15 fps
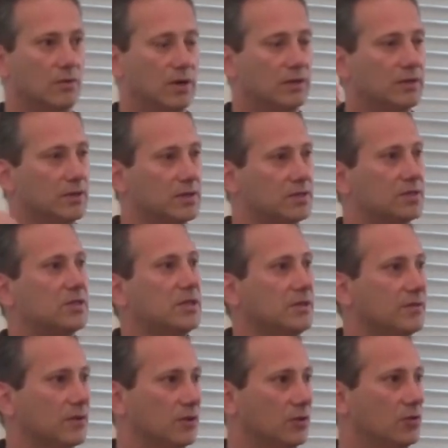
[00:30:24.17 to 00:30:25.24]
at the
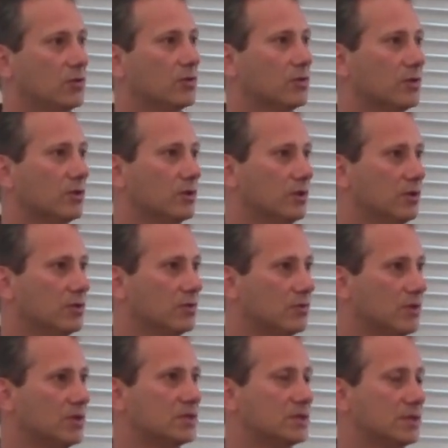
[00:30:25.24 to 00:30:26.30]
receiver, you're
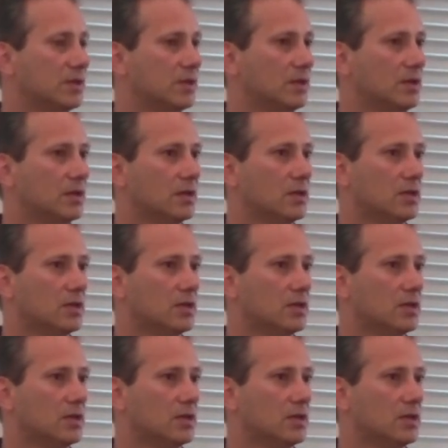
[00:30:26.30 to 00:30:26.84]
listening,